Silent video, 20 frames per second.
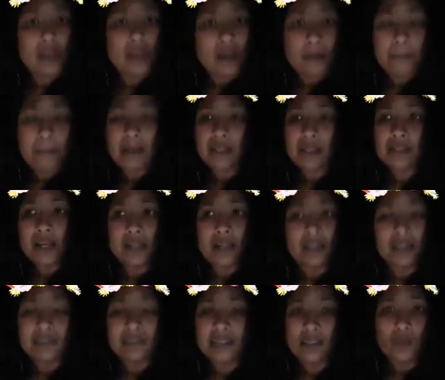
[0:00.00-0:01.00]

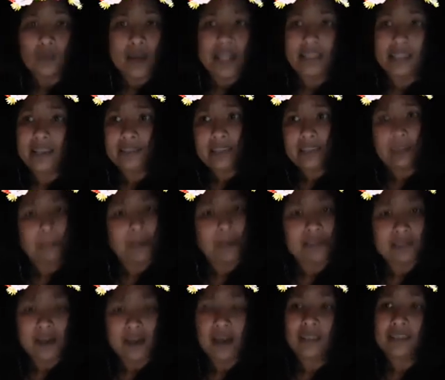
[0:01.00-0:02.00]
McDonald's and Wendy's and
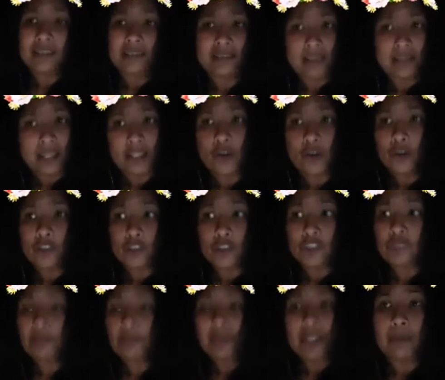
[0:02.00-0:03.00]
Pizza Hut is not going to
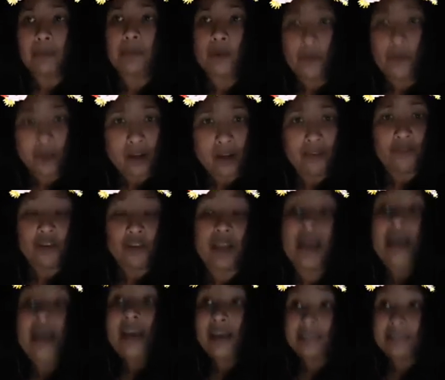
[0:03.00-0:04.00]
speed up your recovery.
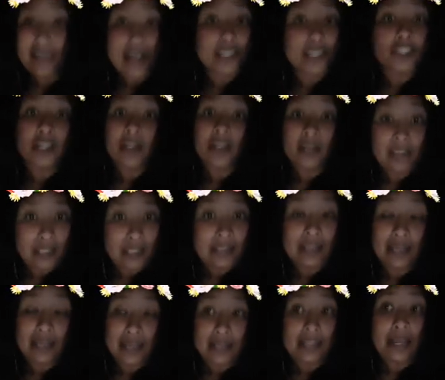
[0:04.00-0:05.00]
It's actually going to
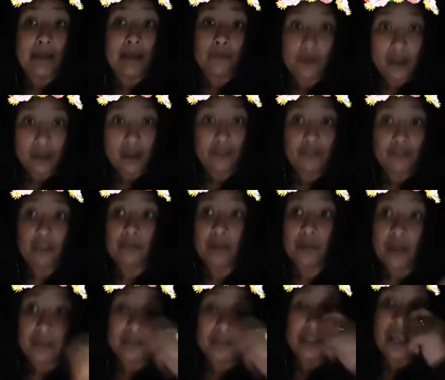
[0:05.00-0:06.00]
delay your damn recovery,
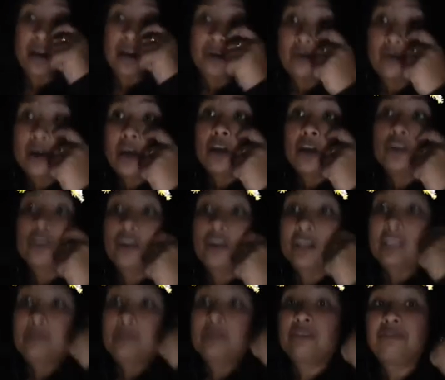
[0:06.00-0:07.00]
because now you're
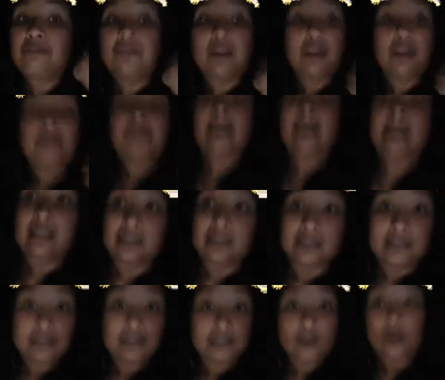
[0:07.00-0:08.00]
going to be full of fucking
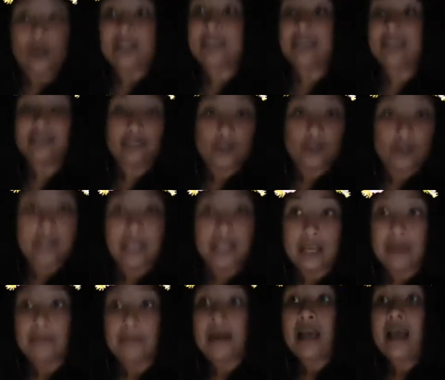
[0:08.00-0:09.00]
salt and
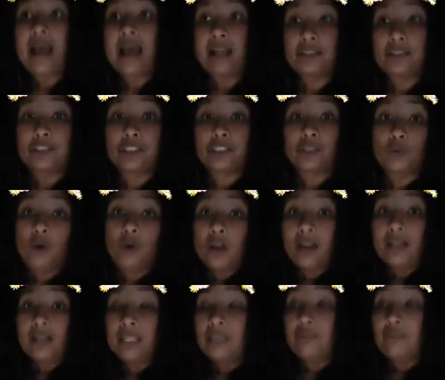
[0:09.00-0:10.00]
sodium and
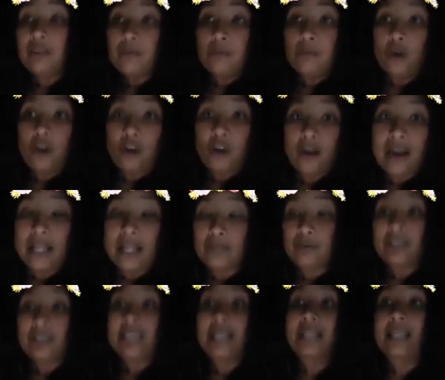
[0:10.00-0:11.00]
swollen even more and
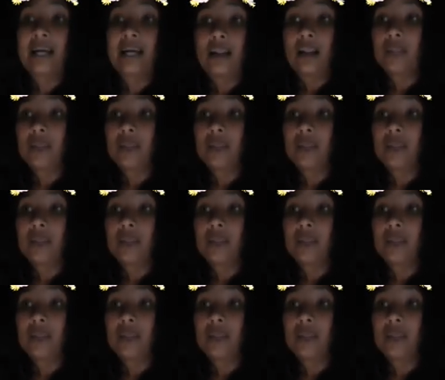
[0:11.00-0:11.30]
retaining a lot